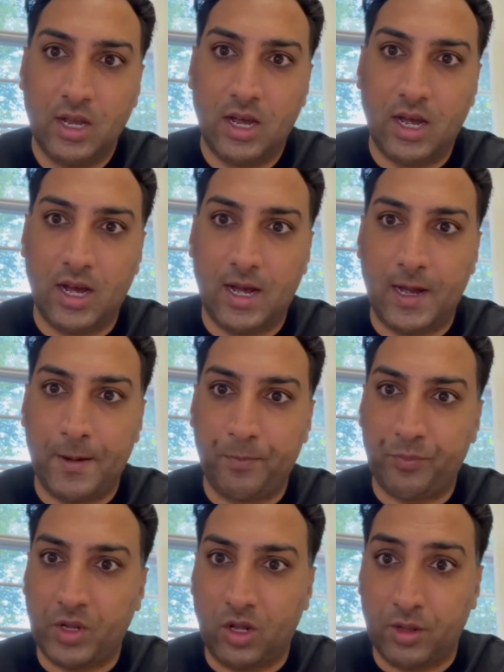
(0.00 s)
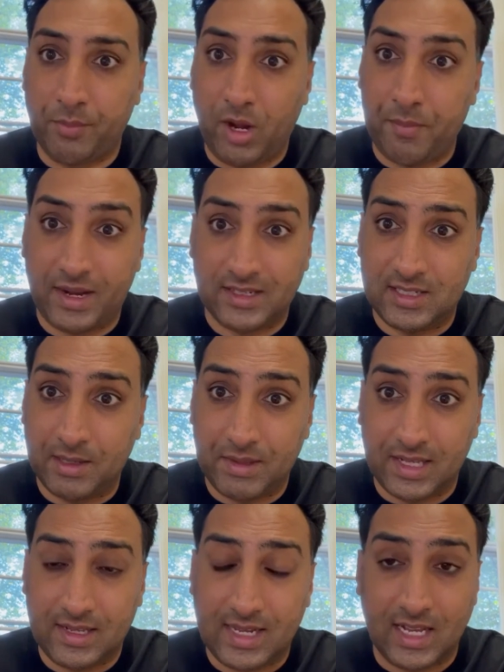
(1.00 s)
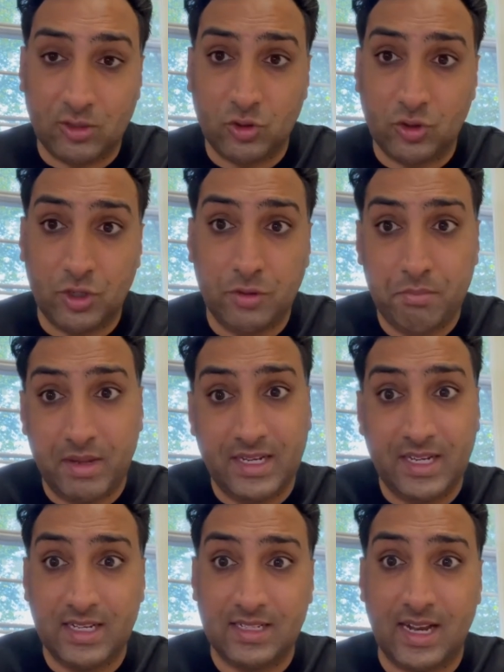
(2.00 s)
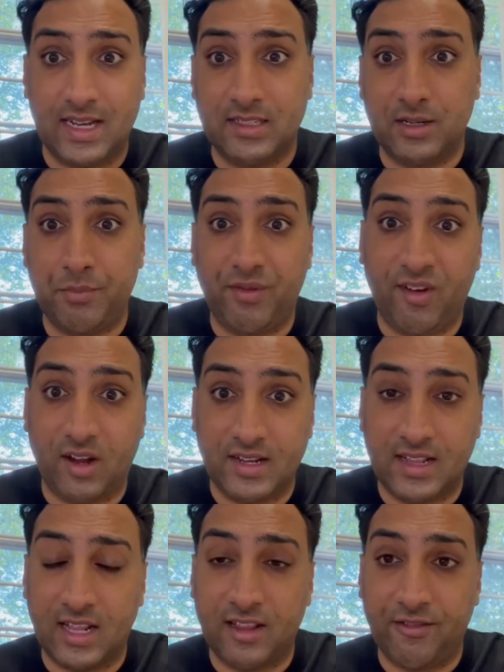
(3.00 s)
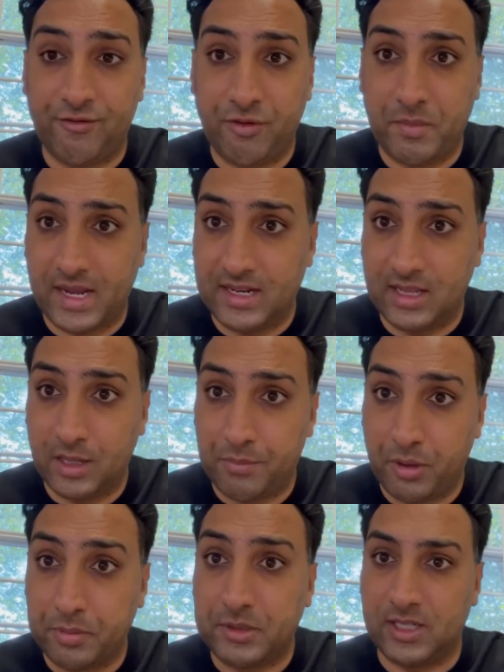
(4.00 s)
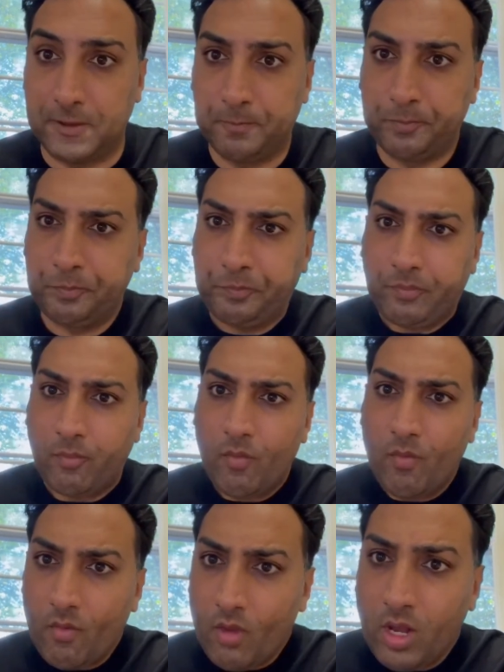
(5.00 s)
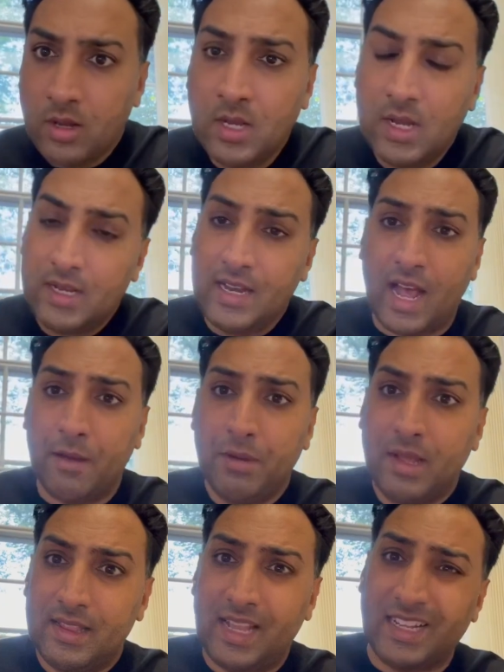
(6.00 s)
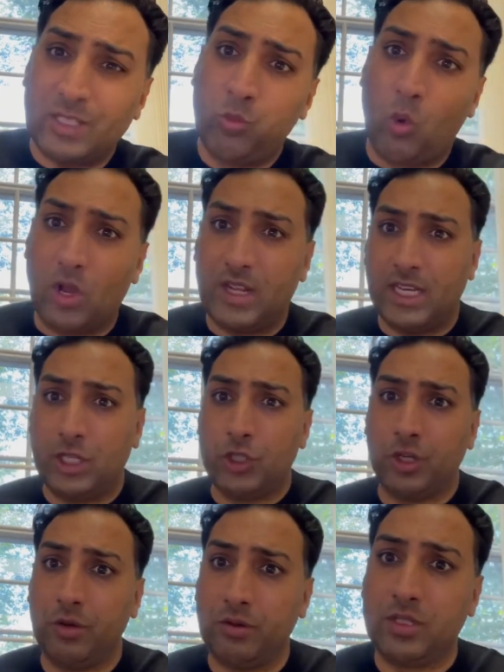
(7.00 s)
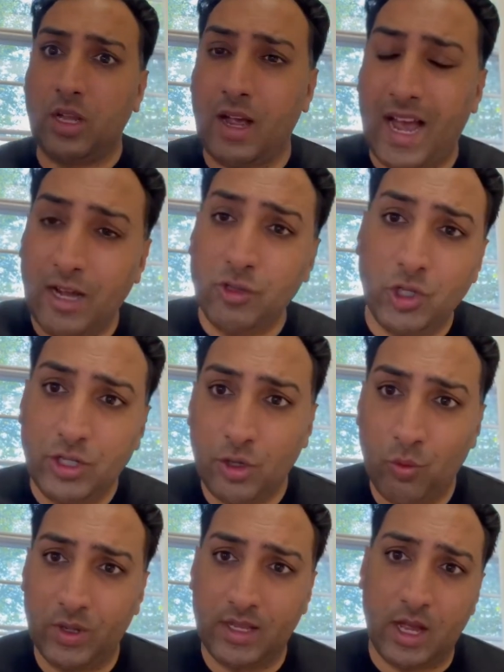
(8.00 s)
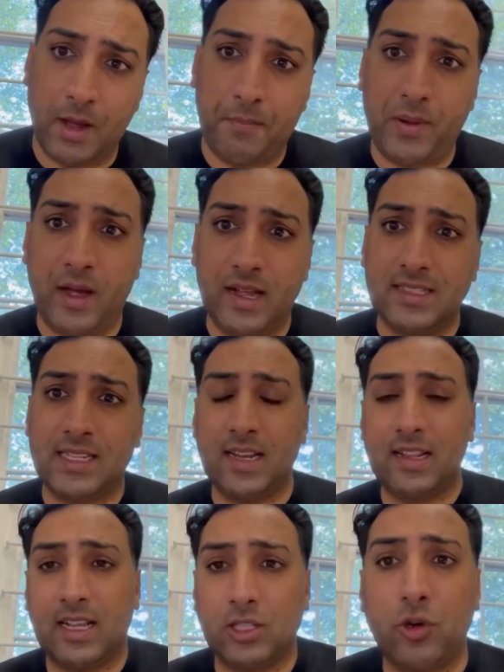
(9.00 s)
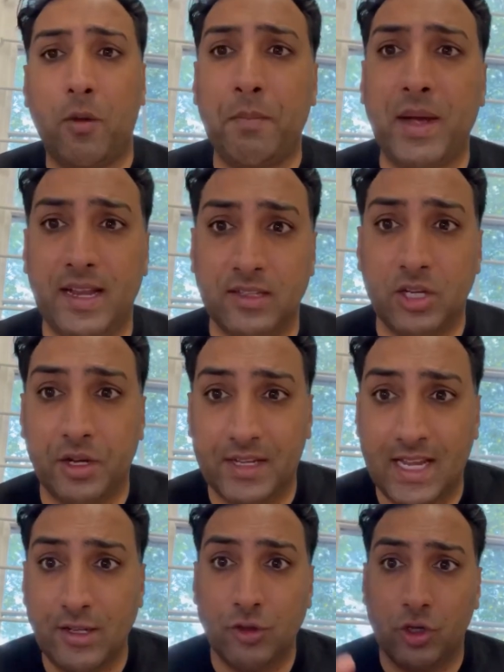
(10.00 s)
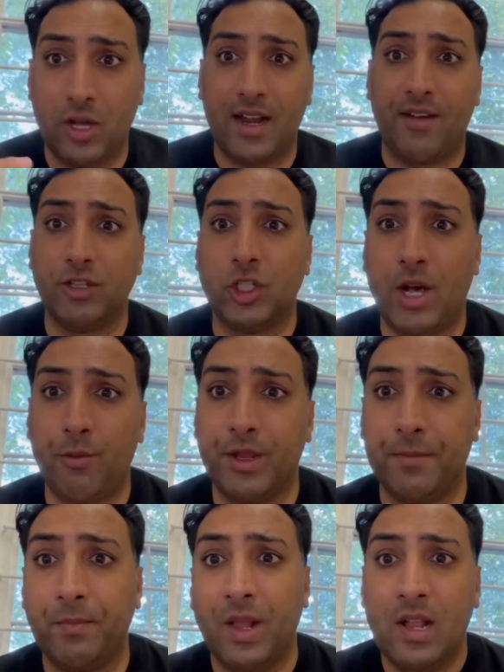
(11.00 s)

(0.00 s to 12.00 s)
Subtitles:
on the buyback scheme that the council do many years later, providing that they've remained in the property. Now, that's one issue. So how do you deal with a tenant that's not paying? So again, you're going to have a chat with them.